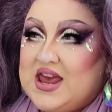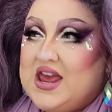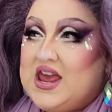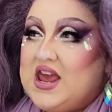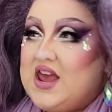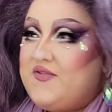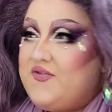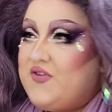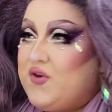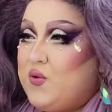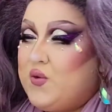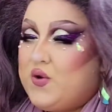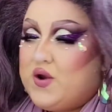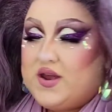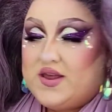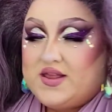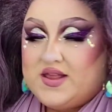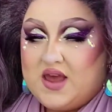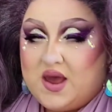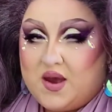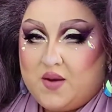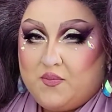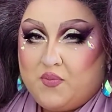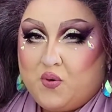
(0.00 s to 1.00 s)
If you were in
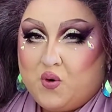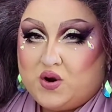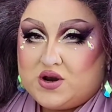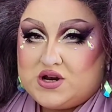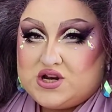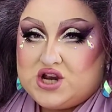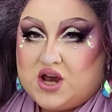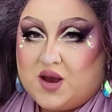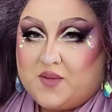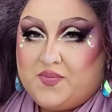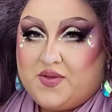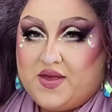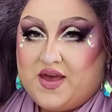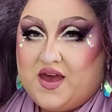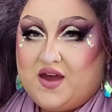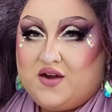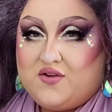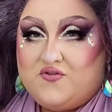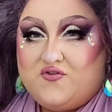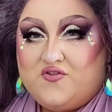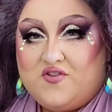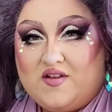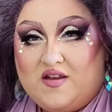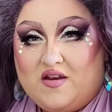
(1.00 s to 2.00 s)
that pork chop
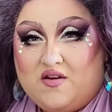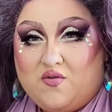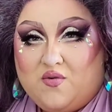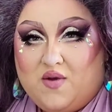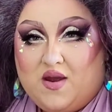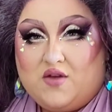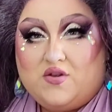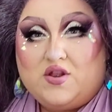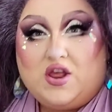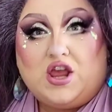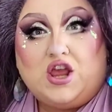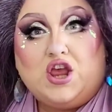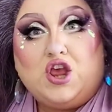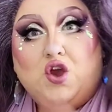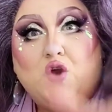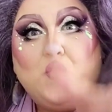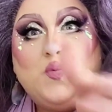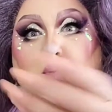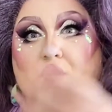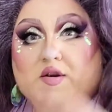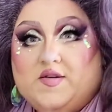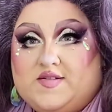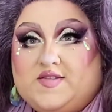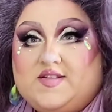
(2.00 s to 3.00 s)
lounge sitting around, like you
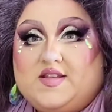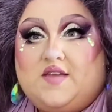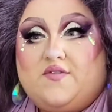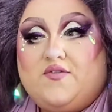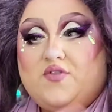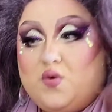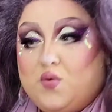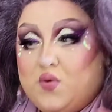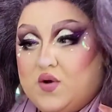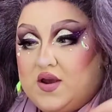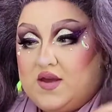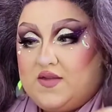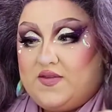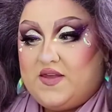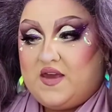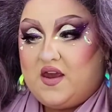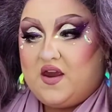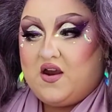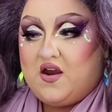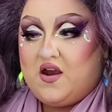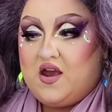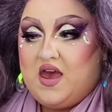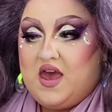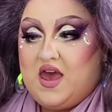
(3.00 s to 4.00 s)
personally, if you were in
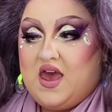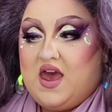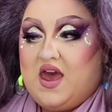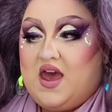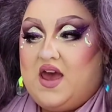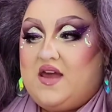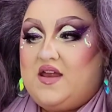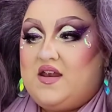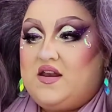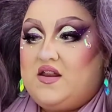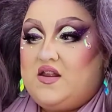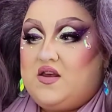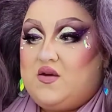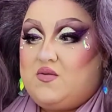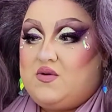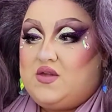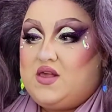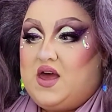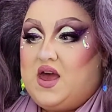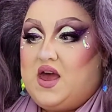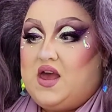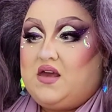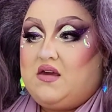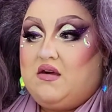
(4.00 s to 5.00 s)
there and they were
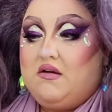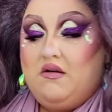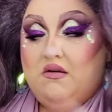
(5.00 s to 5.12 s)
like,